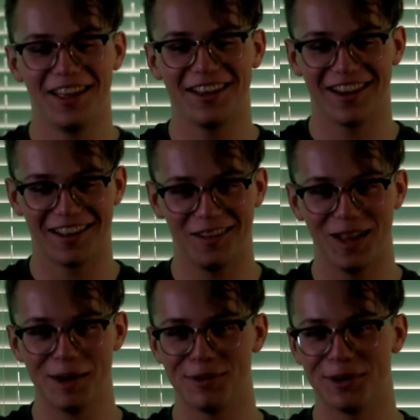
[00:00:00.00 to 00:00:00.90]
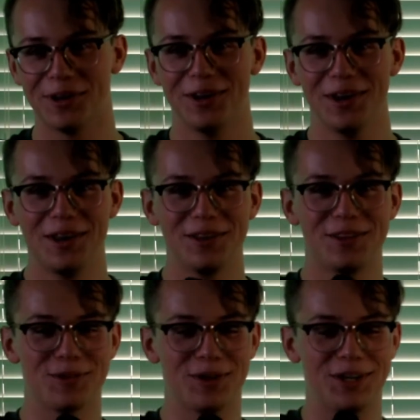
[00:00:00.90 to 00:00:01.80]
Got a clapper.
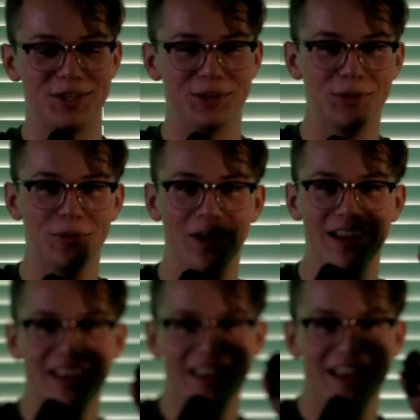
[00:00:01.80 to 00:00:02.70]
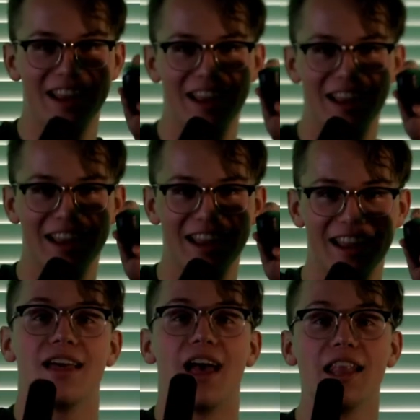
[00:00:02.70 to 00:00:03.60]
3, 2, 1.
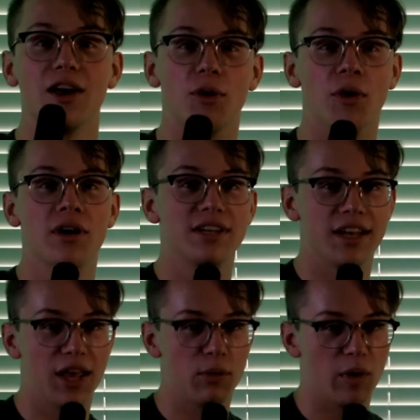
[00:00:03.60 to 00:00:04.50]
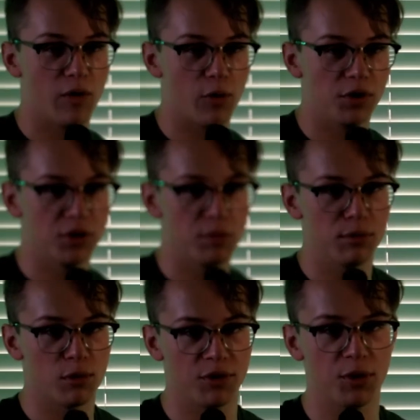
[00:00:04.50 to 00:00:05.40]
Hello! Today we are going to be
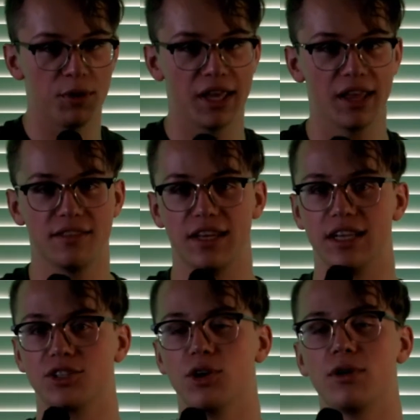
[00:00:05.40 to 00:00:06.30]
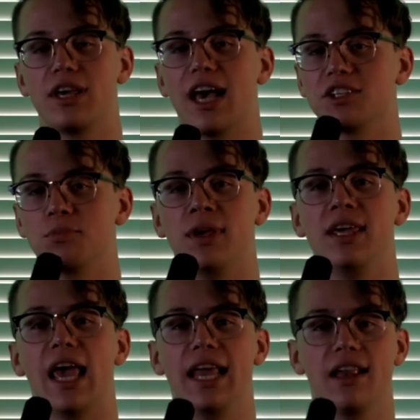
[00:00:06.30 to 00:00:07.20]
reviewing the Sony
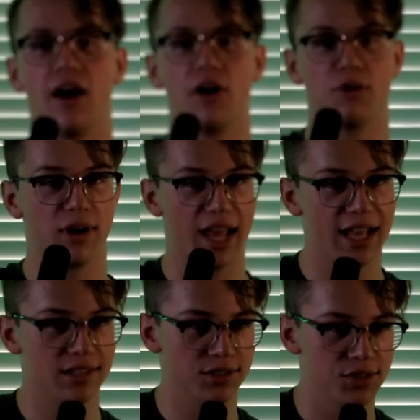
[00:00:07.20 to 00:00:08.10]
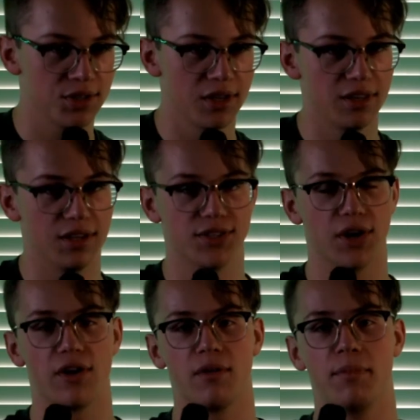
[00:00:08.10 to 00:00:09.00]
SP800Ns. These
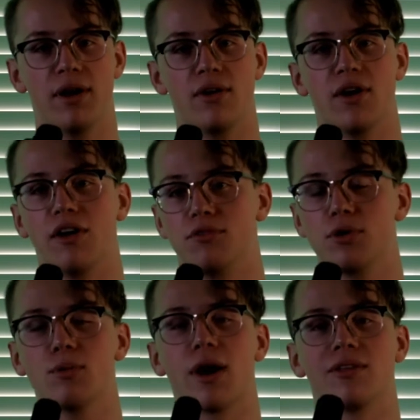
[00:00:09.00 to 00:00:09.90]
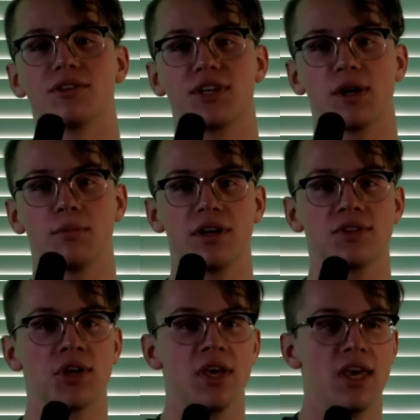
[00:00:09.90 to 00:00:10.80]
are a pair of true wireless
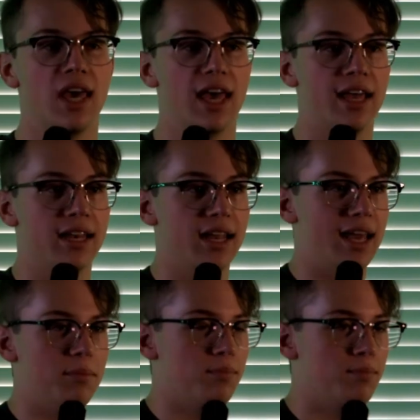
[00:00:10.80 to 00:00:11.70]
earbuds and a